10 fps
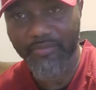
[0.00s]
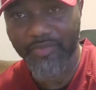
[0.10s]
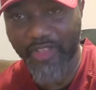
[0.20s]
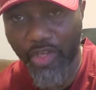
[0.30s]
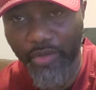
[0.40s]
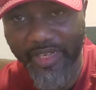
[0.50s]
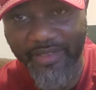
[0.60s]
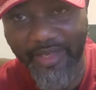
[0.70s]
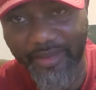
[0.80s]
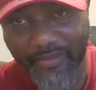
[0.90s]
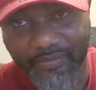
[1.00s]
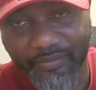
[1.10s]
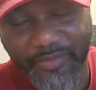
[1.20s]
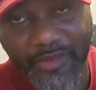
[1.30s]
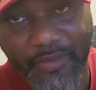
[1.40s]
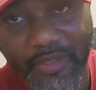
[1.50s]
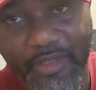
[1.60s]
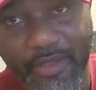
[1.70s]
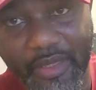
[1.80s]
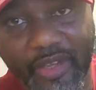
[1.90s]
No, they didn't.
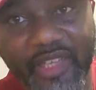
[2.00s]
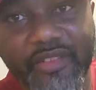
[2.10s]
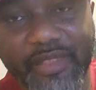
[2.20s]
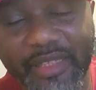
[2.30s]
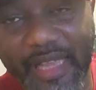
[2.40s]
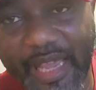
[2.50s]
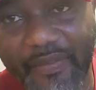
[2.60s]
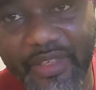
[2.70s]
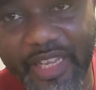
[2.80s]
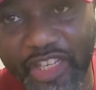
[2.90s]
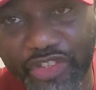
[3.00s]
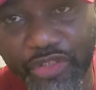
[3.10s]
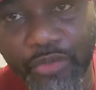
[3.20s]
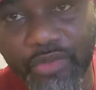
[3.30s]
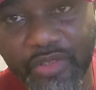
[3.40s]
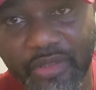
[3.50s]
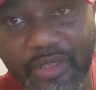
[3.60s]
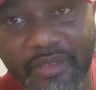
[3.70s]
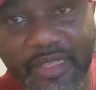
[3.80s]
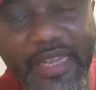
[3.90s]
Are they still having issues
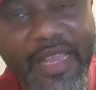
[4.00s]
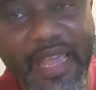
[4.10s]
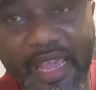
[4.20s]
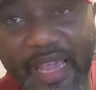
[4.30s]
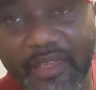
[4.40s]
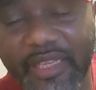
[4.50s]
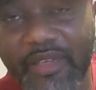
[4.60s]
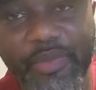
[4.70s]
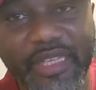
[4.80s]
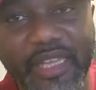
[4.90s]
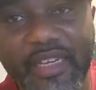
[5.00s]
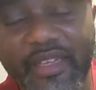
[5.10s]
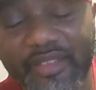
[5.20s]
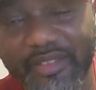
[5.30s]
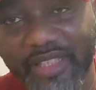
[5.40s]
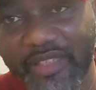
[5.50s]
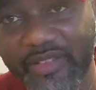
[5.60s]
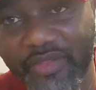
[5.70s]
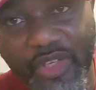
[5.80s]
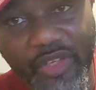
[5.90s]
that they had at the beginning of the
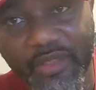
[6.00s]
season?